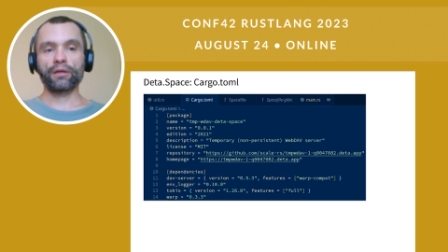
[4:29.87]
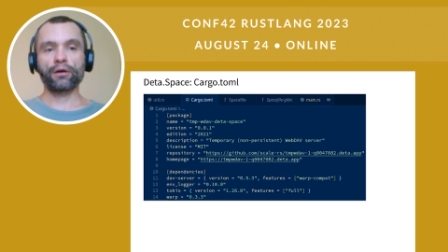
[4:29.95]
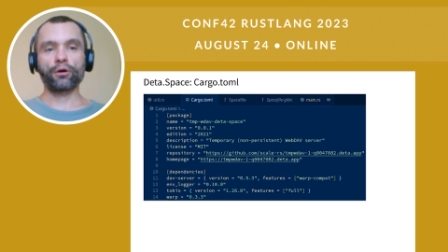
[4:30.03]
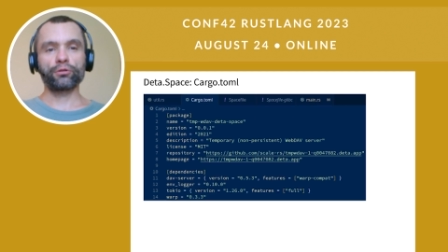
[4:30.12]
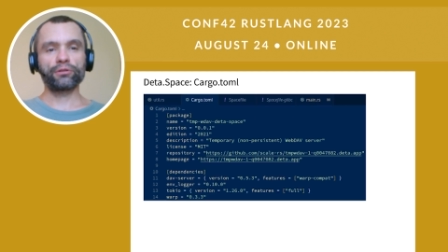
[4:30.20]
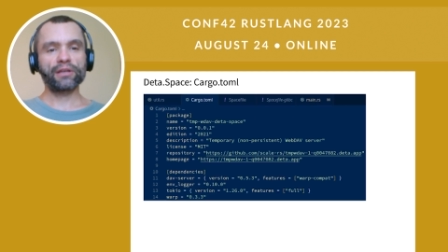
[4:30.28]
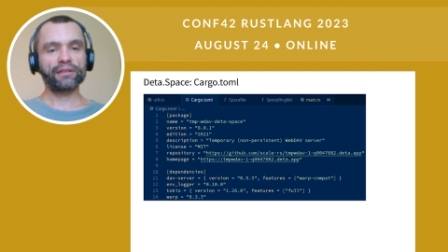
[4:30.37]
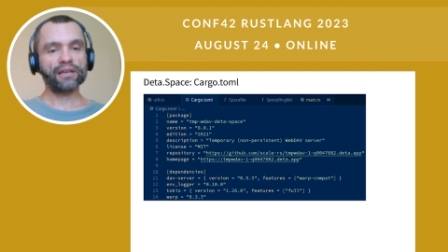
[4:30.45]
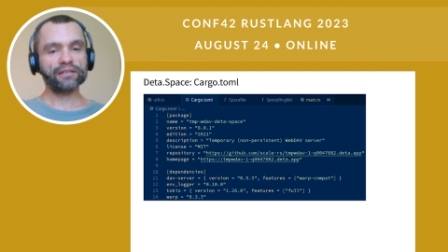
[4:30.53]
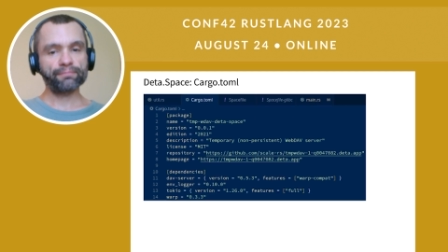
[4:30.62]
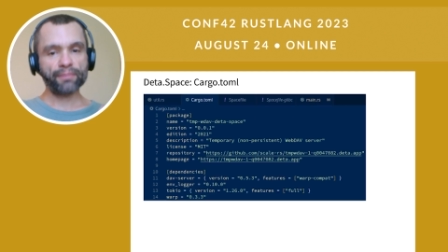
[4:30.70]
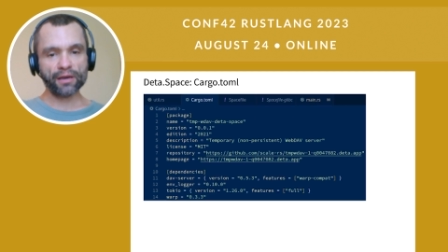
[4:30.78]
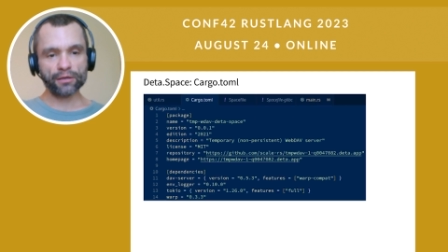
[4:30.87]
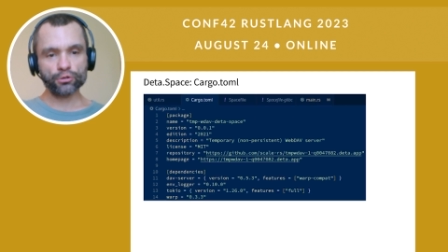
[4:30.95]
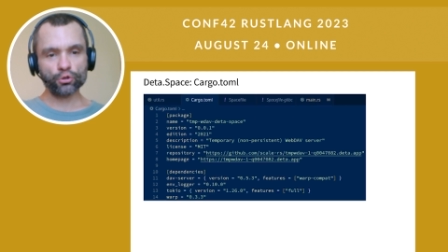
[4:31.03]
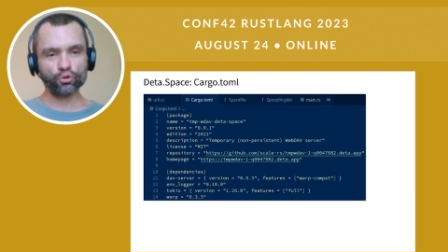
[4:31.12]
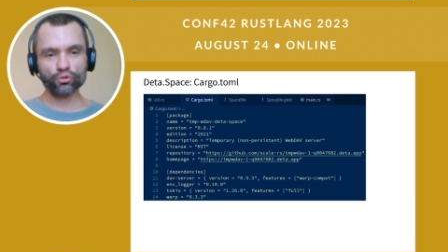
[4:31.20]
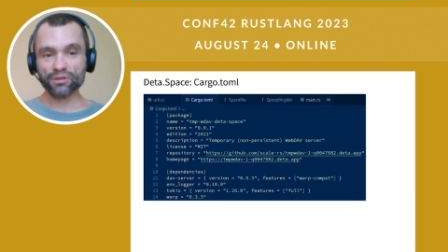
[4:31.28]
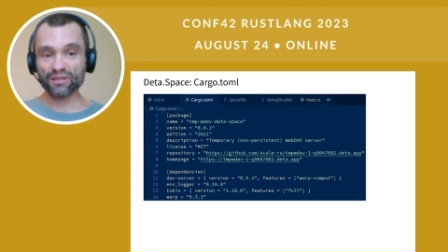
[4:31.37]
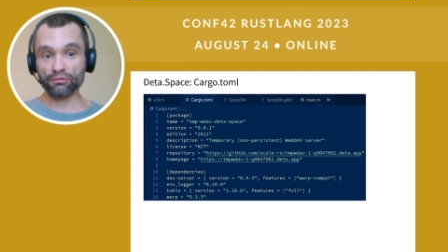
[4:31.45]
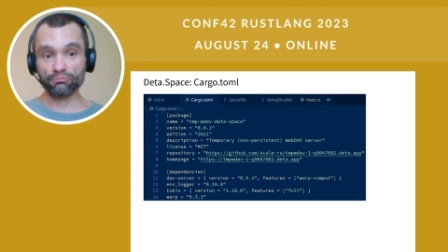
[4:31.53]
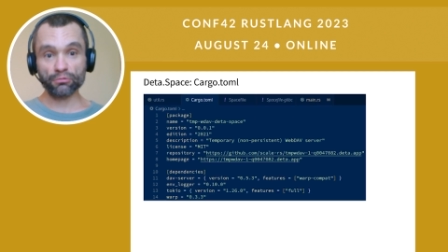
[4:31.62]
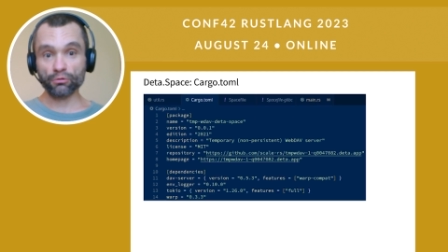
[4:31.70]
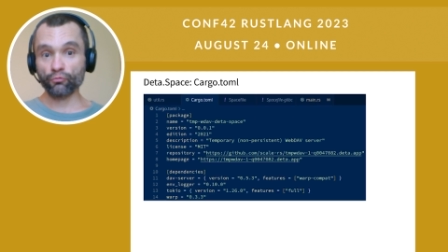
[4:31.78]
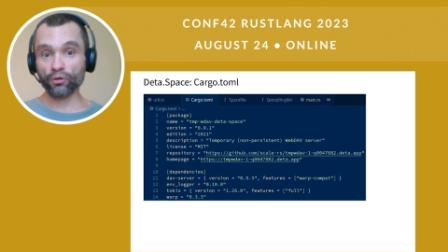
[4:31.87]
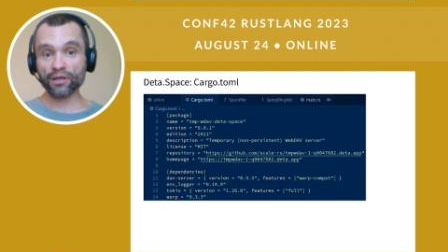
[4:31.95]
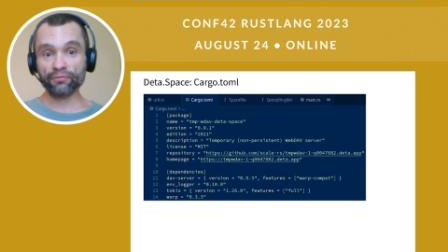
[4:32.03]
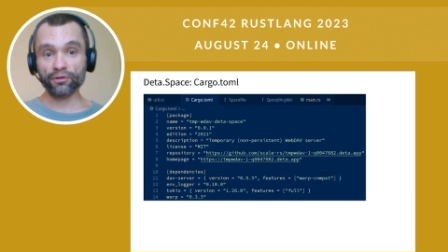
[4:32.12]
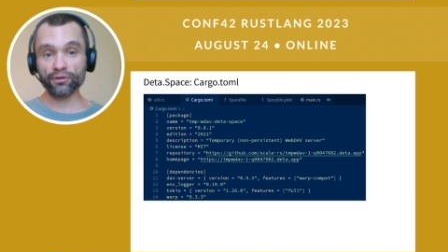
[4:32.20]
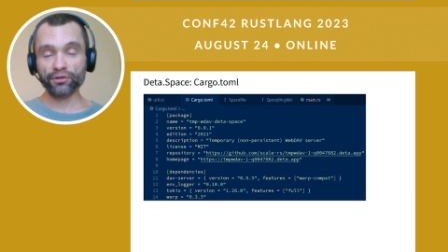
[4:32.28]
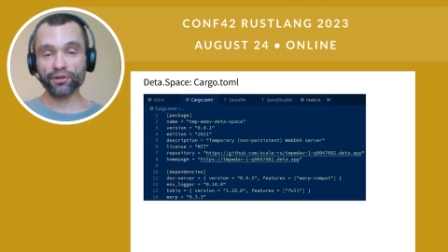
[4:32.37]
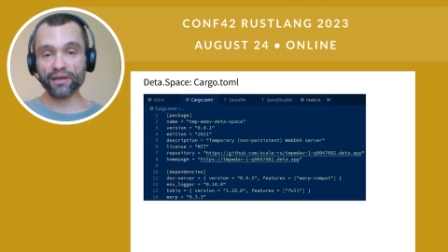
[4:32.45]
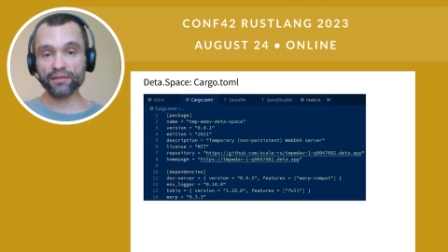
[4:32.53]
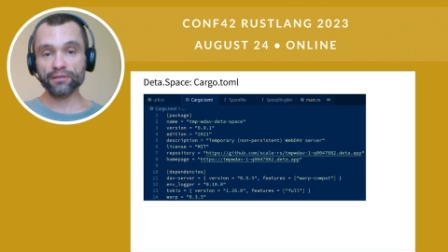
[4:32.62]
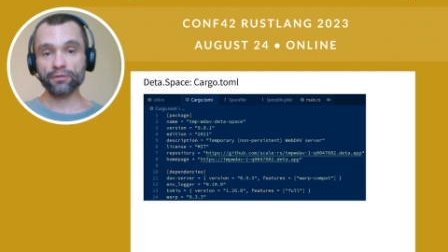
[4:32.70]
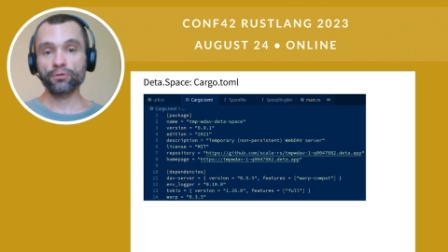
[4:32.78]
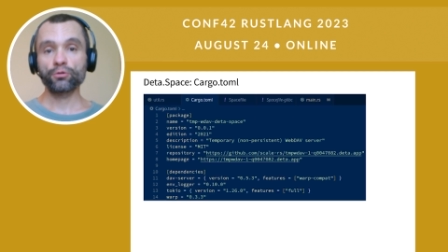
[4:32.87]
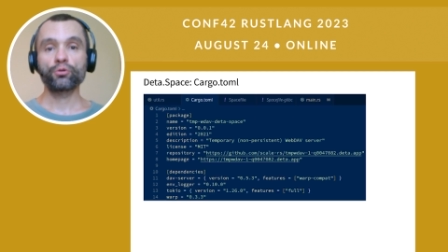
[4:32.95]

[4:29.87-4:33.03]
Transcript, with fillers: On Deta.Space, you use whatever crates